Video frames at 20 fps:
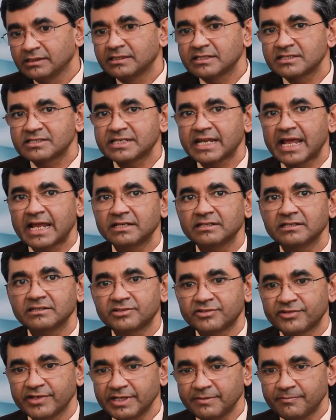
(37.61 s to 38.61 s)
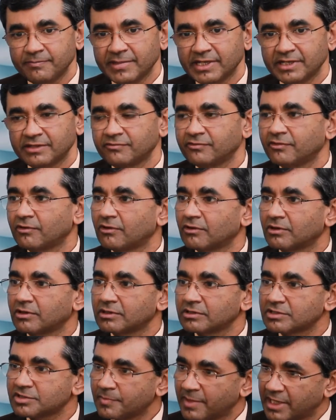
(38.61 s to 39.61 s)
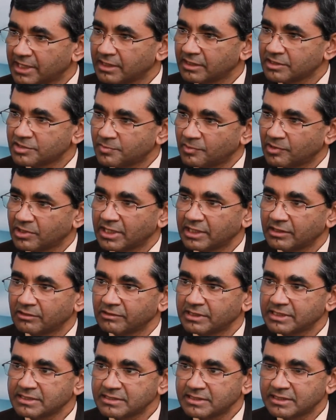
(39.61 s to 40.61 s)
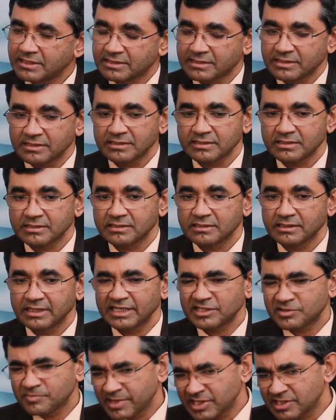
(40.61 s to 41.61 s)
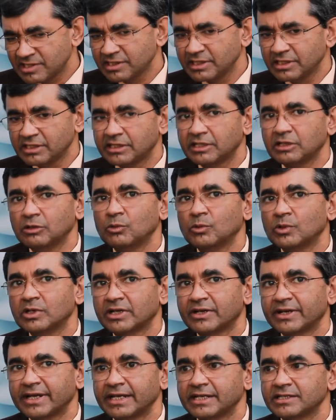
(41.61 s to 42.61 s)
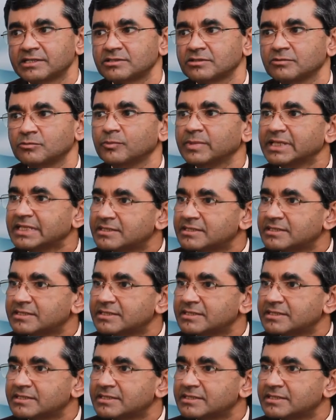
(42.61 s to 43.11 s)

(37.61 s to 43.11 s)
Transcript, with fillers: The standard treatment for spinal spondylolisthesis, especially the lower grades mm -hmm.